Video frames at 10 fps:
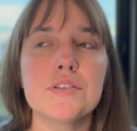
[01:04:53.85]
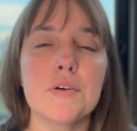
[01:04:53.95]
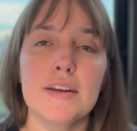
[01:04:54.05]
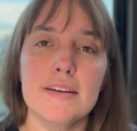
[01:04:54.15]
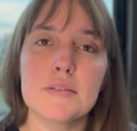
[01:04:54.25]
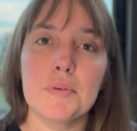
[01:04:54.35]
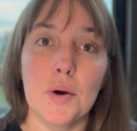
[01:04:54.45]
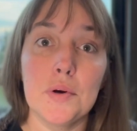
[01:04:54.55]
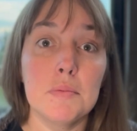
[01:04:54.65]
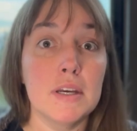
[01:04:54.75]
so I need to
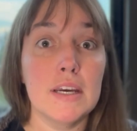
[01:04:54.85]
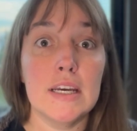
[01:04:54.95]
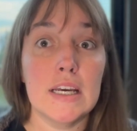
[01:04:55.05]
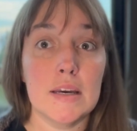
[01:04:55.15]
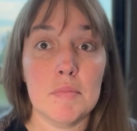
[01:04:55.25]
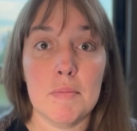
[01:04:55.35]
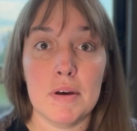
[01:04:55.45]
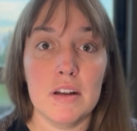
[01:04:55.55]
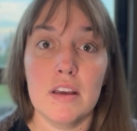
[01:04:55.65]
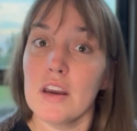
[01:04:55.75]
probably get my
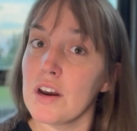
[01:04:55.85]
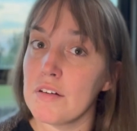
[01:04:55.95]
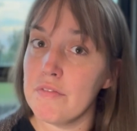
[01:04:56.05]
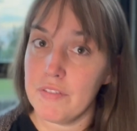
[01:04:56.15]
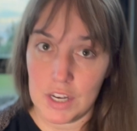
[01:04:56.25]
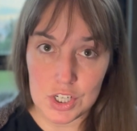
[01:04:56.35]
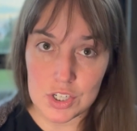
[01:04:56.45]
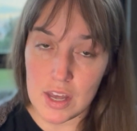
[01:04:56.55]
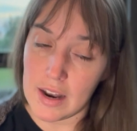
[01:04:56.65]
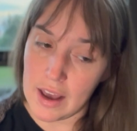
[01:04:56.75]
button gear and finish
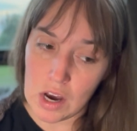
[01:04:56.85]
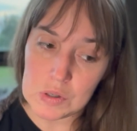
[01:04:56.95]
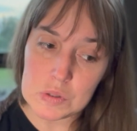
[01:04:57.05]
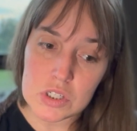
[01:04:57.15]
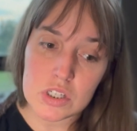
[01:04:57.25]
that out